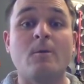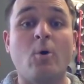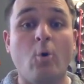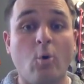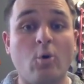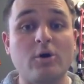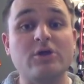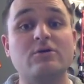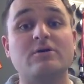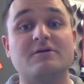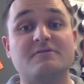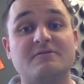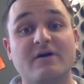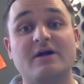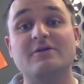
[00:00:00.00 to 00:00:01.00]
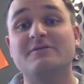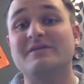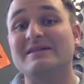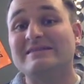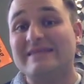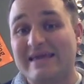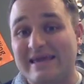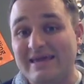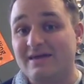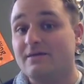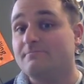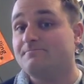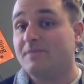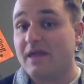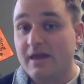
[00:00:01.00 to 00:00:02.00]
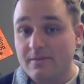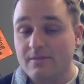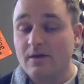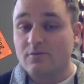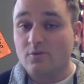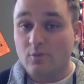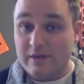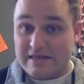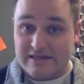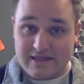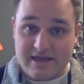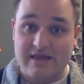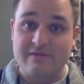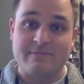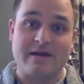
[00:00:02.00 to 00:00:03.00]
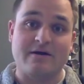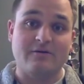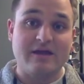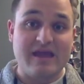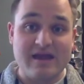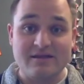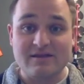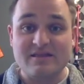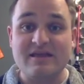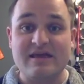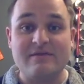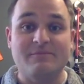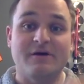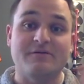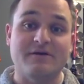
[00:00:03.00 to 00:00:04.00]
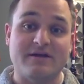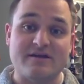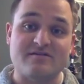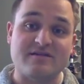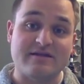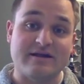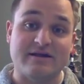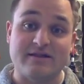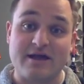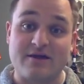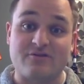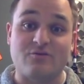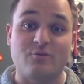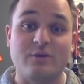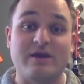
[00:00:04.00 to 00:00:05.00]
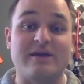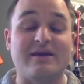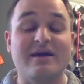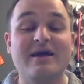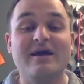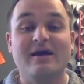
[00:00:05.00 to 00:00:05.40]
or you can follow the link in the weekly email and in the email that I sent out last week